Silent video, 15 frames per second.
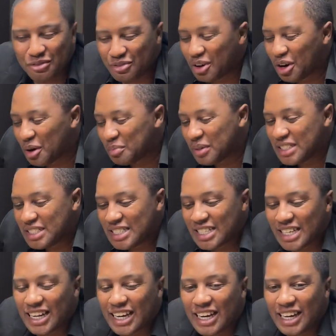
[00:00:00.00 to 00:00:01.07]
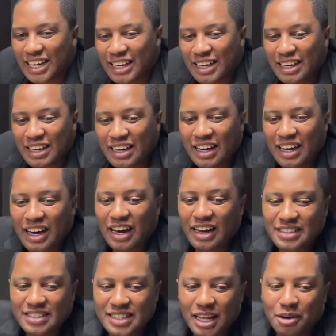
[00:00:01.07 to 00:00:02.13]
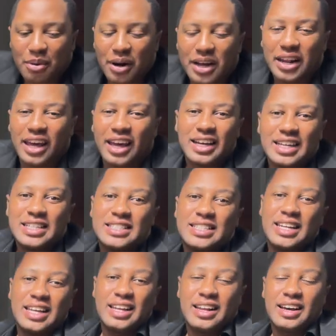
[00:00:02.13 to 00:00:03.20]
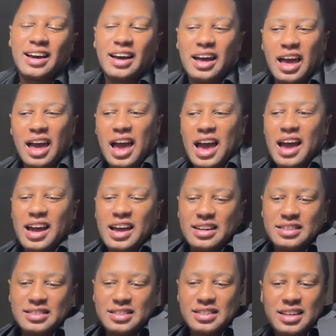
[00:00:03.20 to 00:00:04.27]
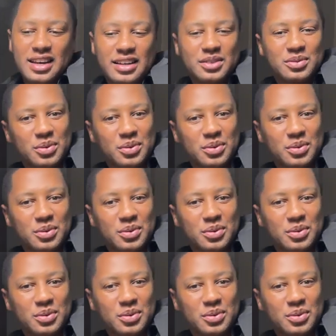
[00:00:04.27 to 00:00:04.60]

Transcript: from dinner celebrating Danita, and it